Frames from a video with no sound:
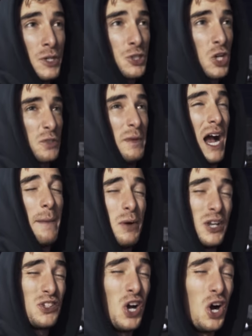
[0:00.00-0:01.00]
Trust me, I
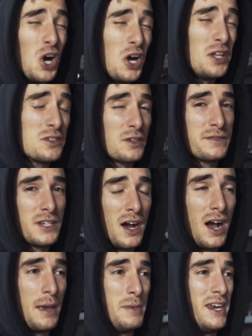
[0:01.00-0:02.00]
put tons of
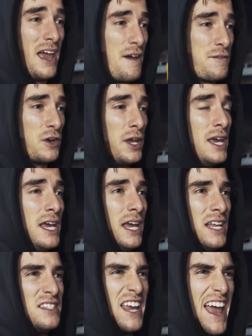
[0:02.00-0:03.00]
time and effort
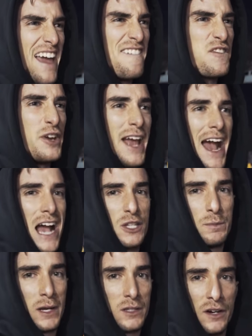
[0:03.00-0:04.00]
into every
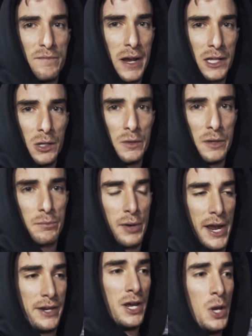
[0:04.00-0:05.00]
aspect of my clothing
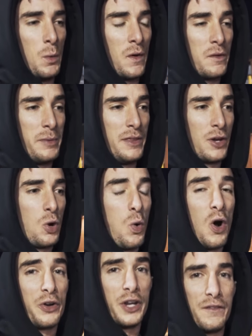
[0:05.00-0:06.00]
brand, whether it be the
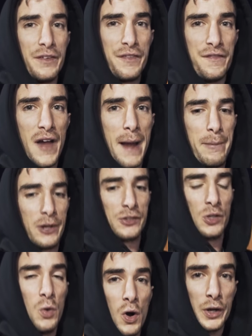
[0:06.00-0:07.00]
quality of the
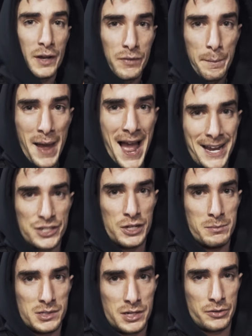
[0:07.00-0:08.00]
fabrics, the quality of the
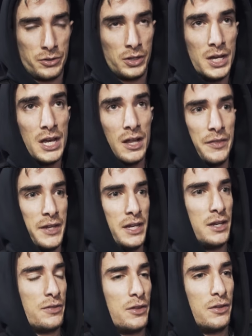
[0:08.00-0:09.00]
packaging material,
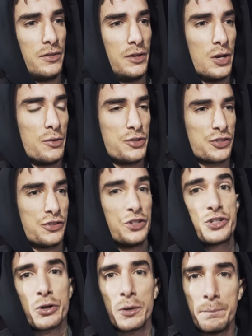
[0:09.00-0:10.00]
the, the you know just the
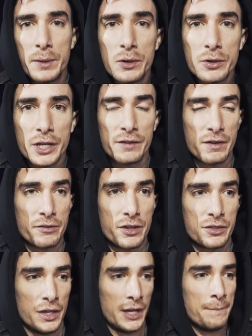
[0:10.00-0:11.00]
durability of
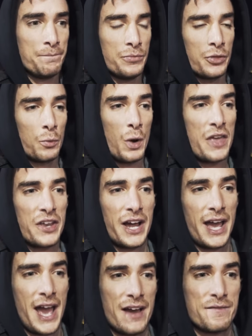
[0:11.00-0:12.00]
everything, the way that
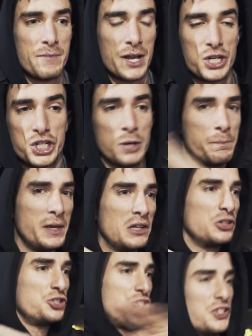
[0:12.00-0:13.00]
I have my
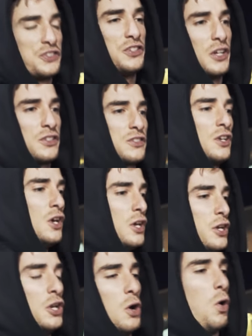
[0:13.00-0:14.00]
shipping logistics,
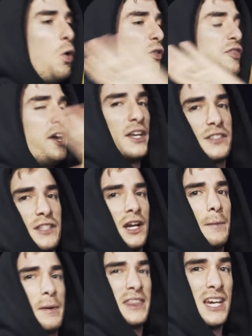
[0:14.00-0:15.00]
you know, whole thing
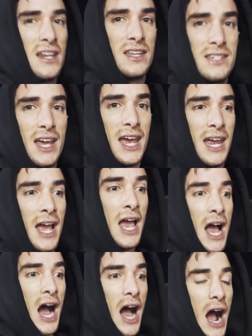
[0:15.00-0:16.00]
set up. At the end of the day,
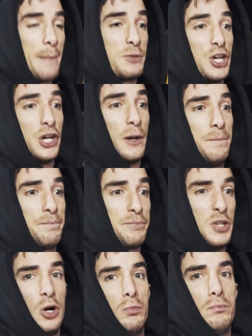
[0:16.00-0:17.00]
I'm gonna,
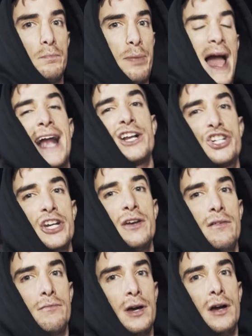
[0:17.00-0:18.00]
you know, package
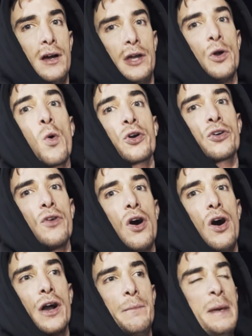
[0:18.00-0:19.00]
an, uh, an order
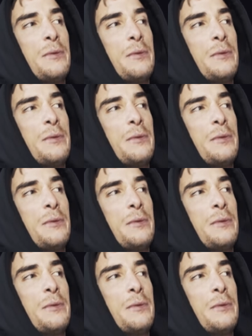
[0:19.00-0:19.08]
wrong.